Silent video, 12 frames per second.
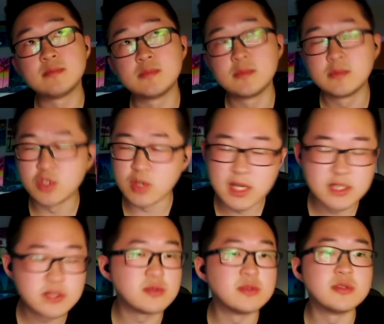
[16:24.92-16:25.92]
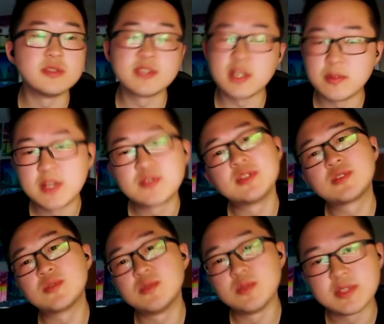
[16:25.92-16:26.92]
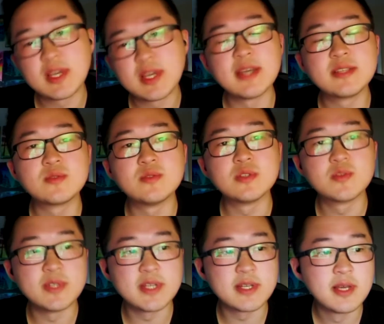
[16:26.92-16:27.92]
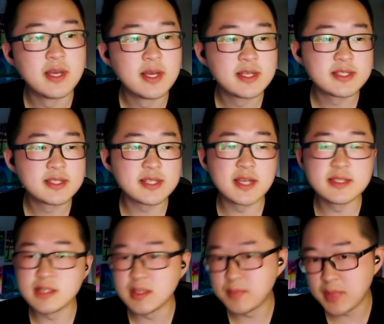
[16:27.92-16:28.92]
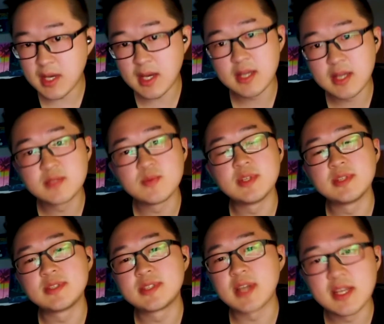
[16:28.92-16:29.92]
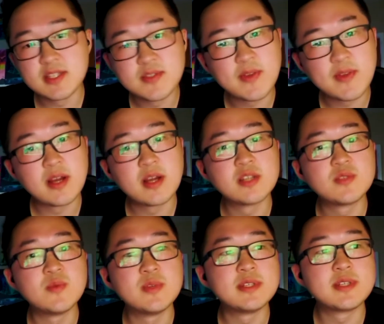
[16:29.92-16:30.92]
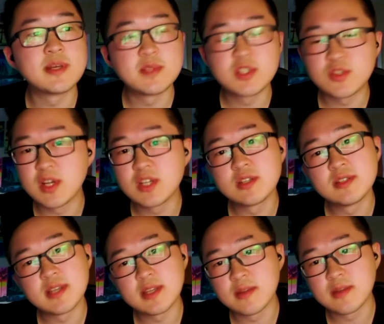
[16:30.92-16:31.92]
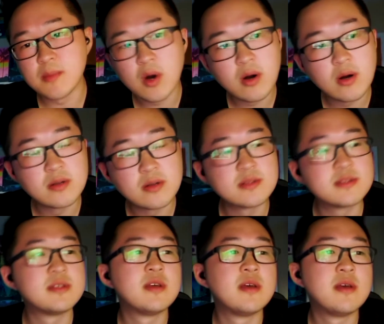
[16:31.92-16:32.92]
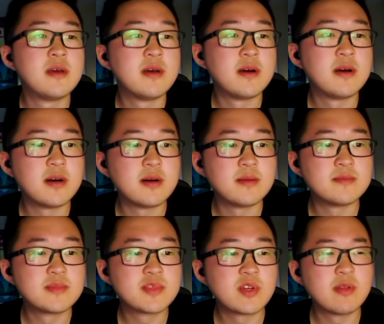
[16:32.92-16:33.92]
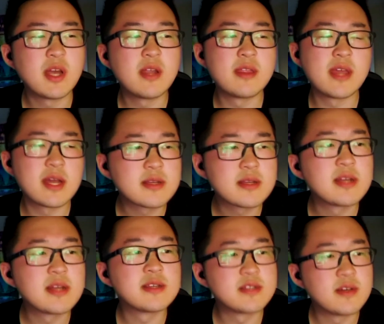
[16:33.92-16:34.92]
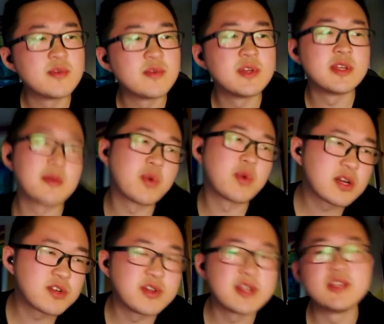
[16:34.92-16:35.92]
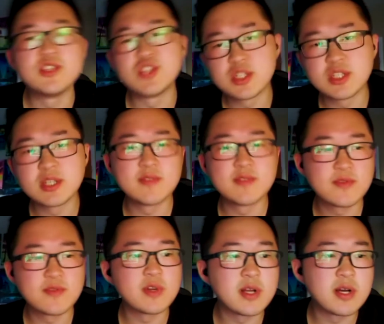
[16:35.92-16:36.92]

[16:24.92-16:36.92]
junior high schools, elementary schools, high schools. We did science Olympiads, we did science fairs, we did demonstrations at the malls. So a lot of that kind of stuff. We did like proctoring and judging of different